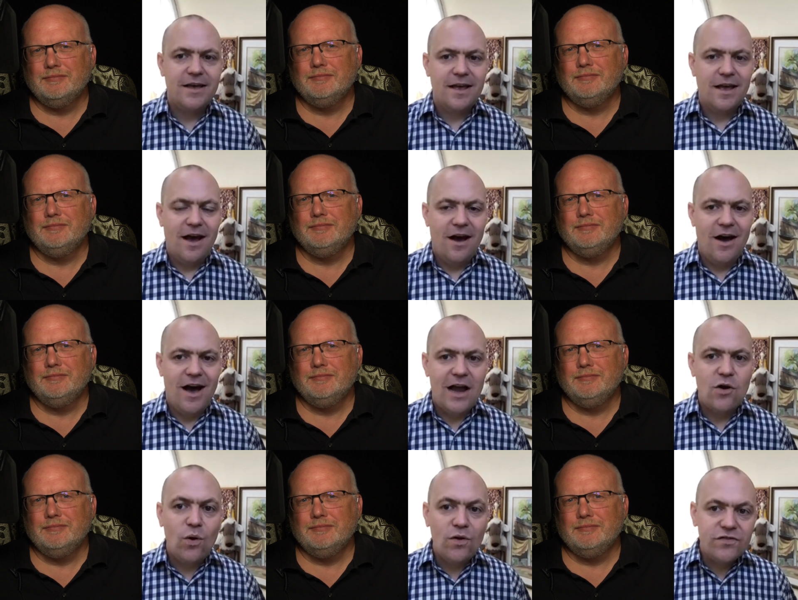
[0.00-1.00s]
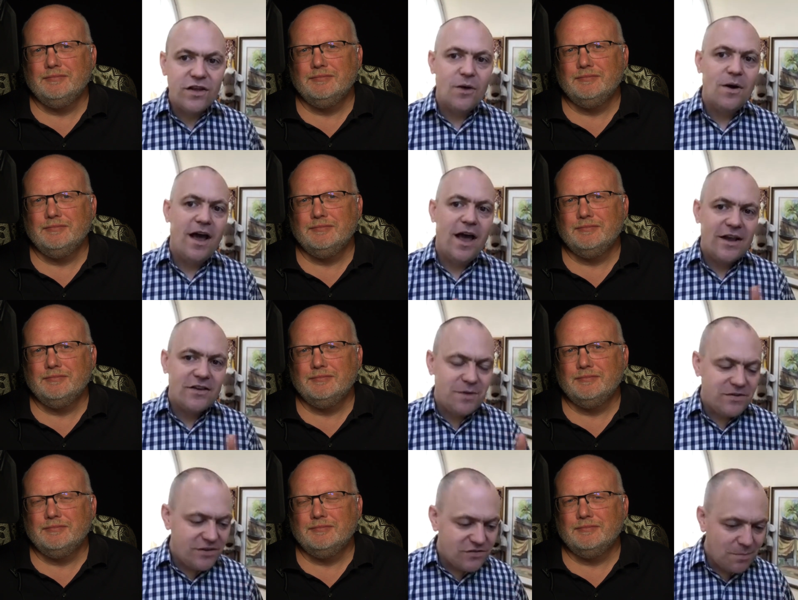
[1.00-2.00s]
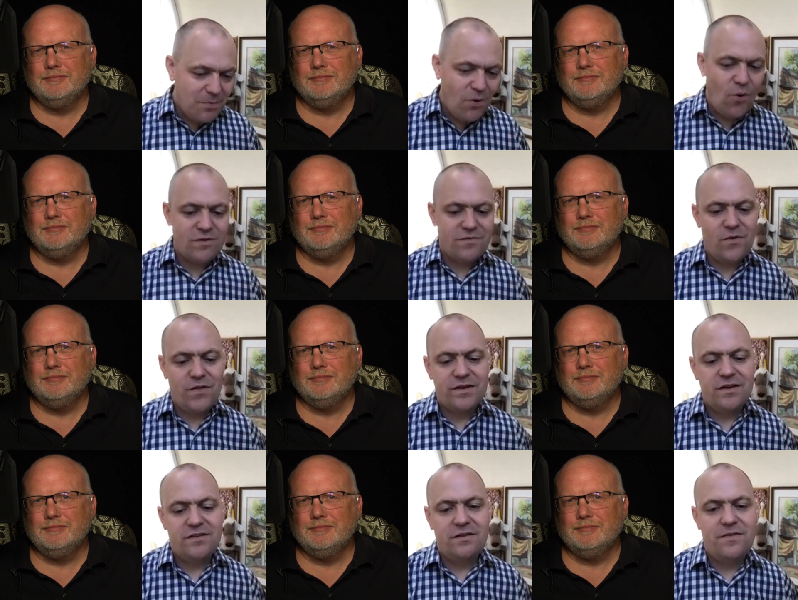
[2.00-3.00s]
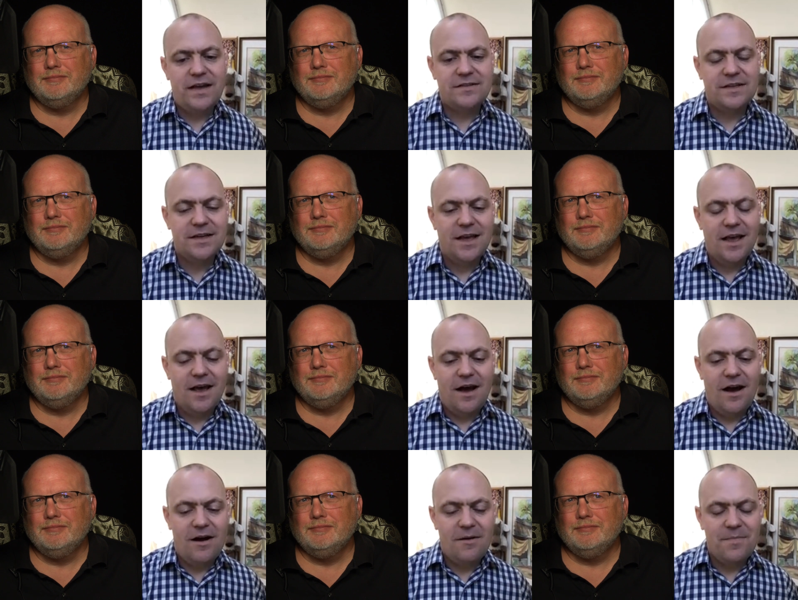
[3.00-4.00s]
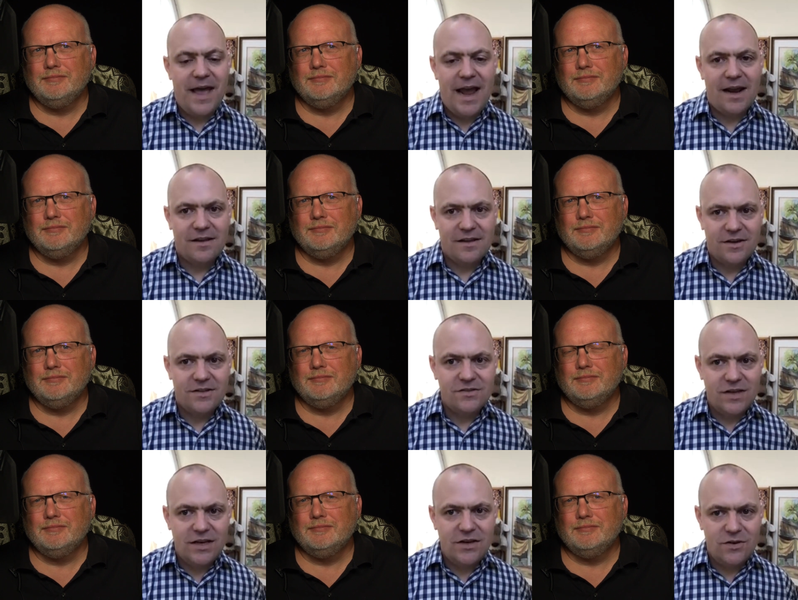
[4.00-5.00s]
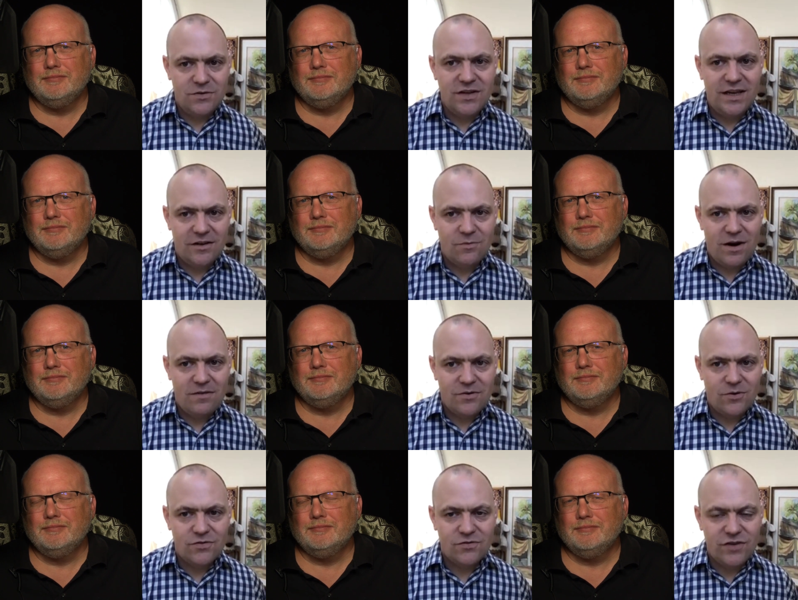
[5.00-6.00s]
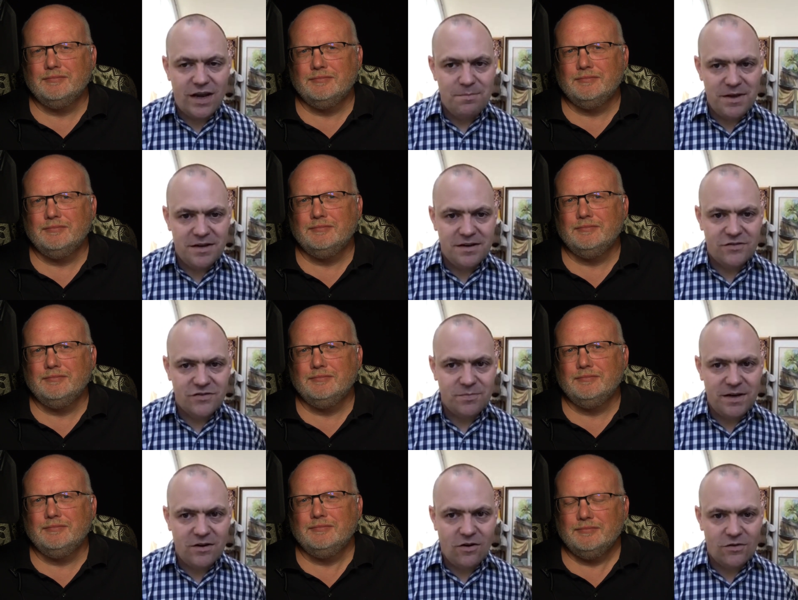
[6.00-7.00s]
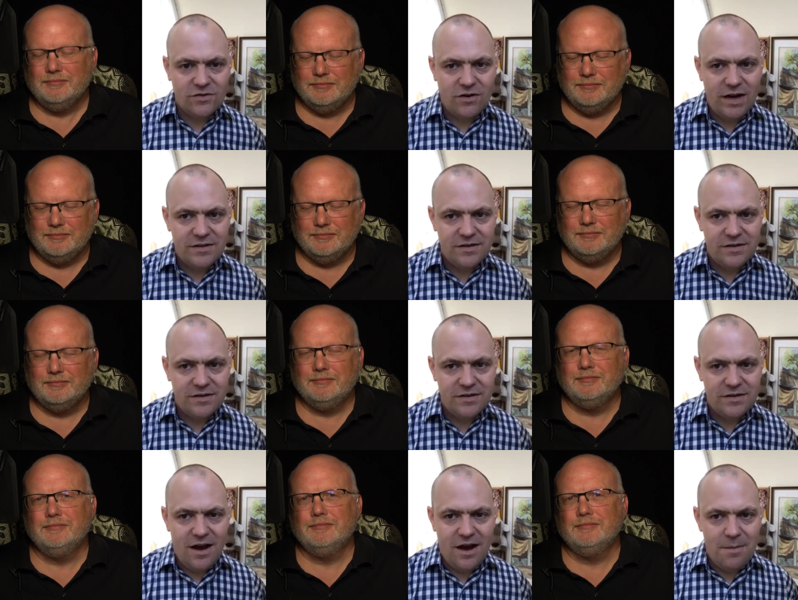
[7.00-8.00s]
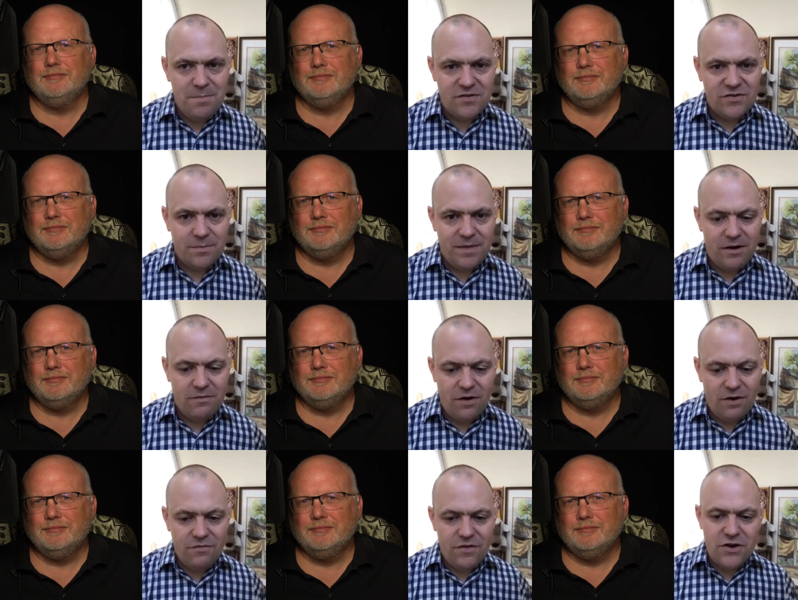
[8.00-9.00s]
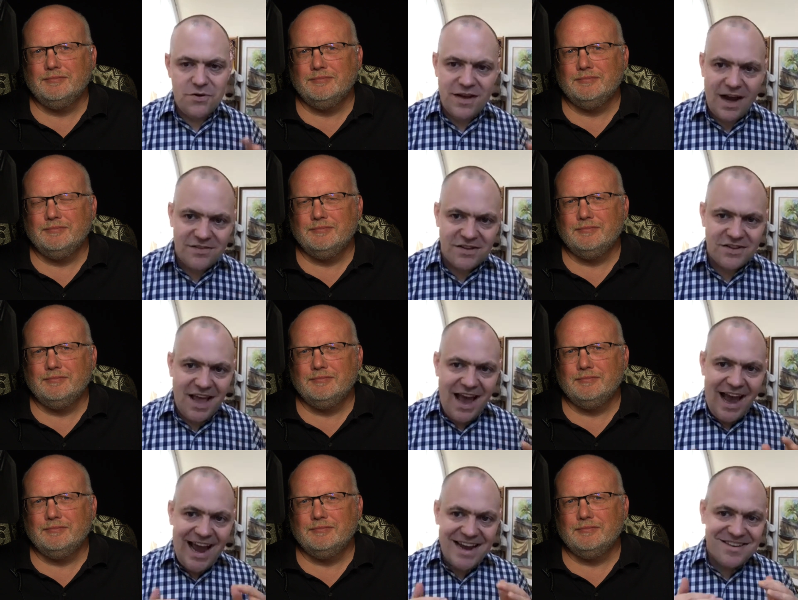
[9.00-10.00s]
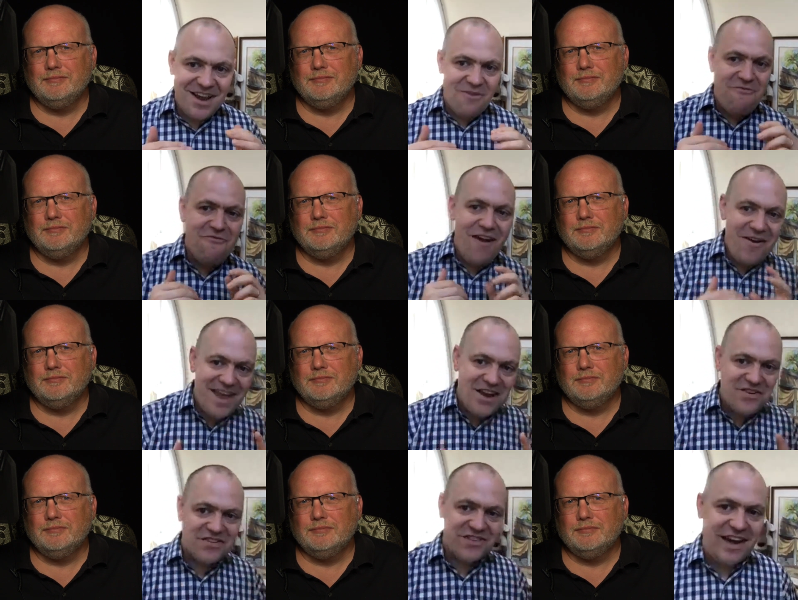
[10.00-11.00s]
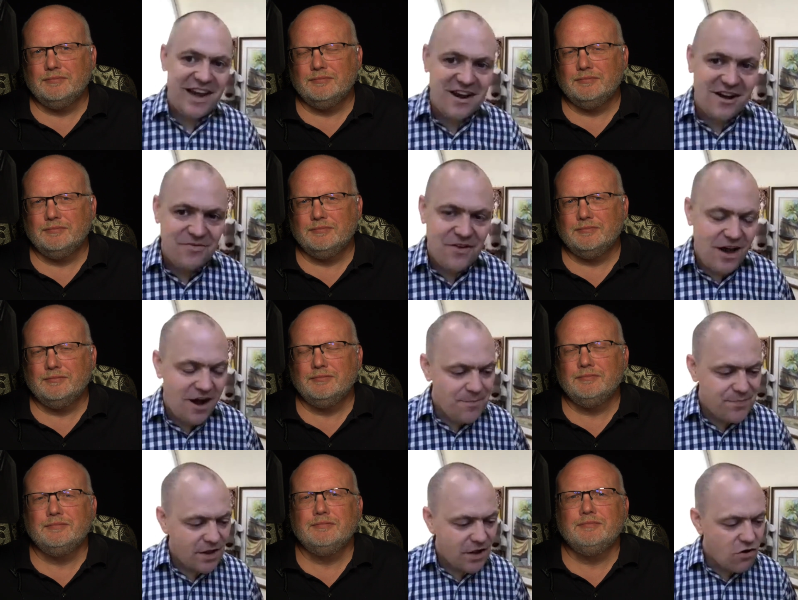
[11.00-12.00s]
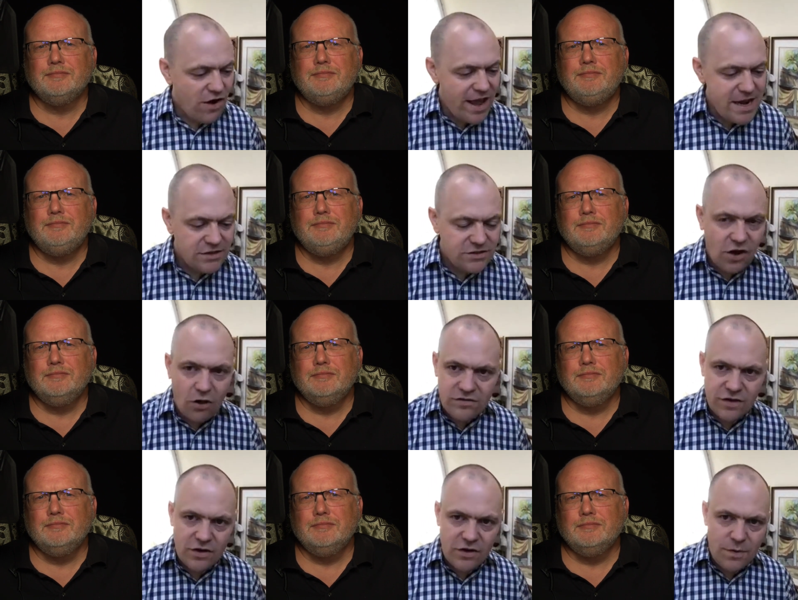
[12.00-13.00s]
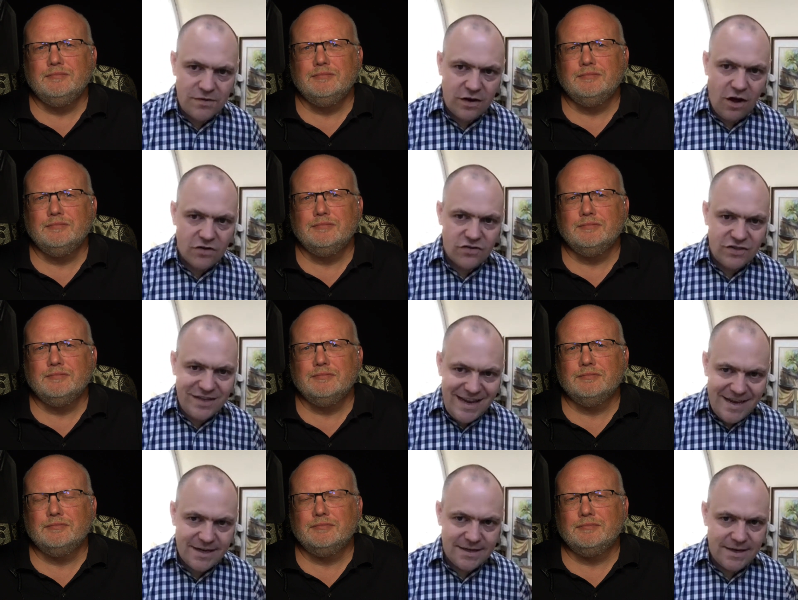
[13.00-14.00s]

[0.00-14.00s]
Speaker 1: uh, and also uh, expressing support for the disaffected um, Anglicans in New Zealand, where of course J. B. Behan has just been consecrated uh, a bishop there of, of, the new diocese. And very interestingly enough, um, Craig D'Alton, who is an archdeacon